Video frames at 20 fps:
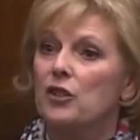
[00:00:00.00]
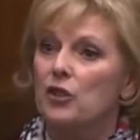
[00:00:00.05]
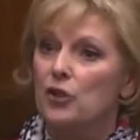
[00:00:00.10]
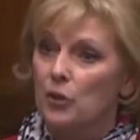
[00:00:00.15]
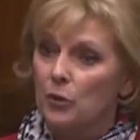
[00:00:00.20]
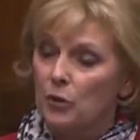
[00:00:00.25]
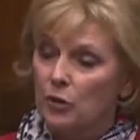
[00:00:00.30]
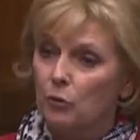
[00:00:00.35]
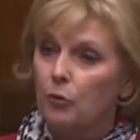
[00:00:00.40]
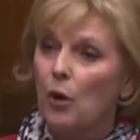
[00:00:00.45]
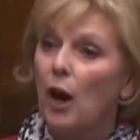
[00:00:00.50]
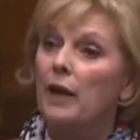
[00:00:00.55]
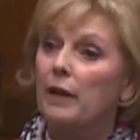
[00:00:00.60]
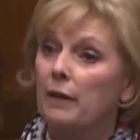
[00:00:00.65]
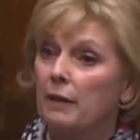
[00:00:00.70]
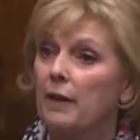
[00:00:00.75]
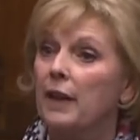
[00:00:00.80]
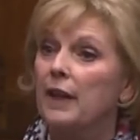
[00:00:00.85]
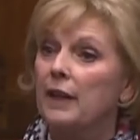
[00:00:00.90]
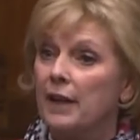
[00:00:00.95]
to do the right
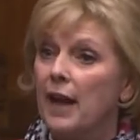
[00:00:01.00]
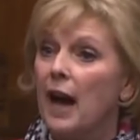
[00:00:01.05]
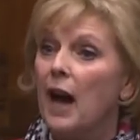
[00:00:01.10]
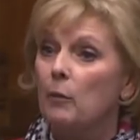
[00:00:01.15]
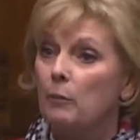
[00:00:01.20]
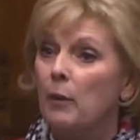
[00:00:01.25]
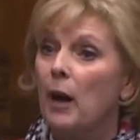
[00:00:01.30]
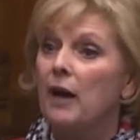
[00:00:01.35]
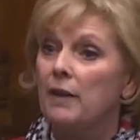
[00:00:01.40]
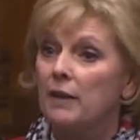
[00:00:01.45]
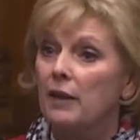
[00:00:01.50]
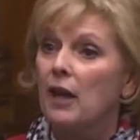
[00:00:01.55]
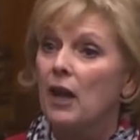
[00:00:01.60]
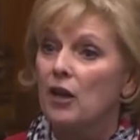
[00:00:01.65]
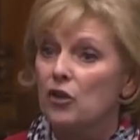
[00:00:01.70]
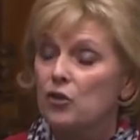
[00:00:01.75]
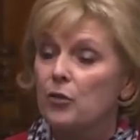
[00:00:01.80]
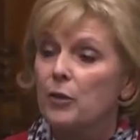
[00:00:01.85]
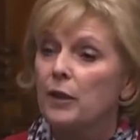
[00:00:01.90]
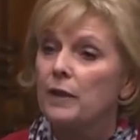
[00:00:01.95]
thing now by the
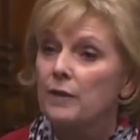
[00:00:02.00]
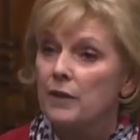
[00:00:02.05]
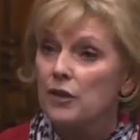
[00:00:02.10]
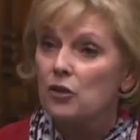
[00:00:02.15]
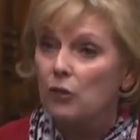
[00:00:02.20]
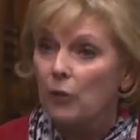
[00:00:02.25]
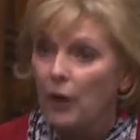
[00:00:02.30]
country in this